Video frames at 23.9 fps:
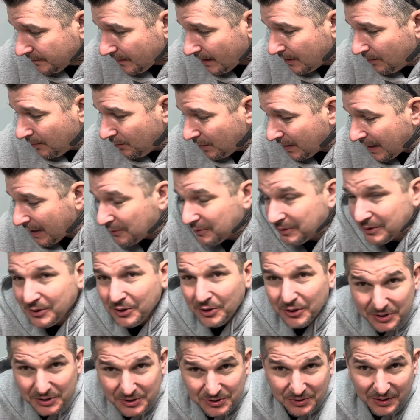what I would
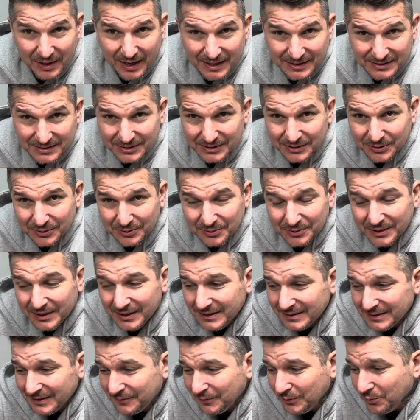encourage you guys to do
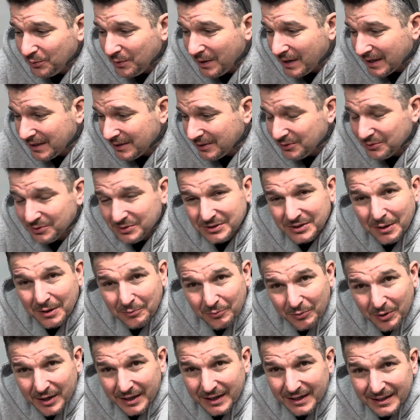is, if you want to do some
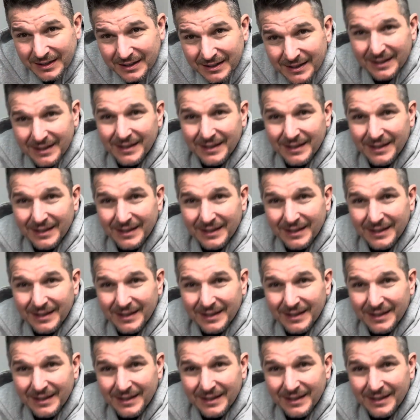running,